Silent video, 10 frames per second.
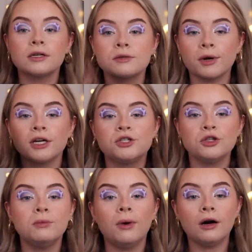I sprayed
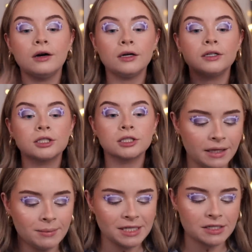too much.
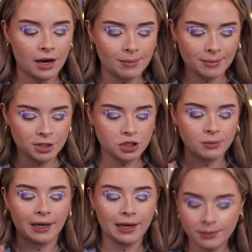In the meantime, let me just do
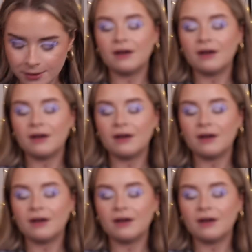my lips.